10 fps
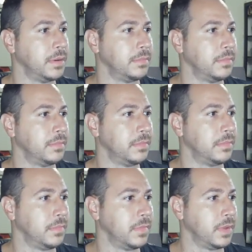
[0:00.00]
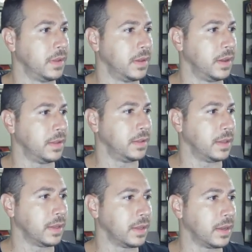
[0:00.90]
Boom. And the
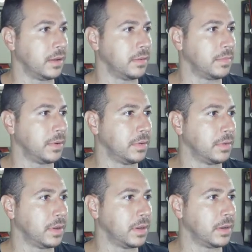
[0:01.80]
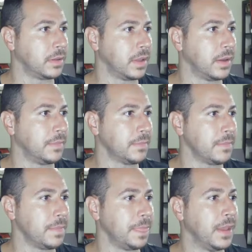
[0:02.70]
link I'll bold and underline.
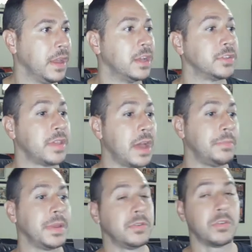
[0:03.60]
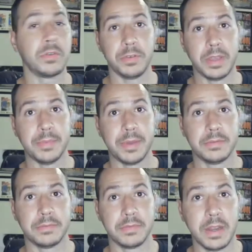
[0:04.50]
So that would be a normal
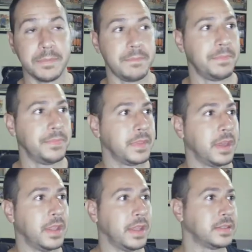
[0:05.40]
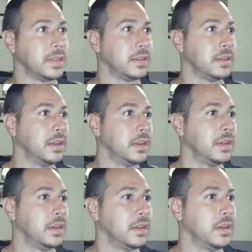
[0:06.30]
email, right? And that's it.
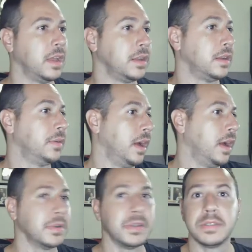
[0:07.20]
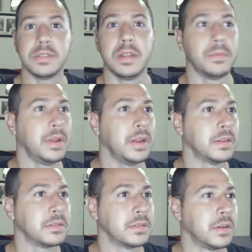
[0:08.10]
And you know what? I'm going to send it. Why
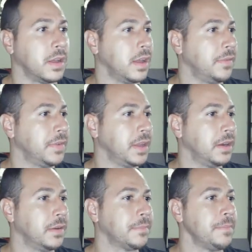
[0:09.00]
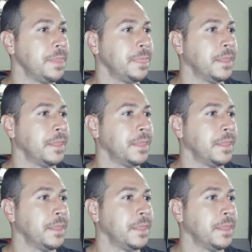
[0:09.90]
not? So I have it here.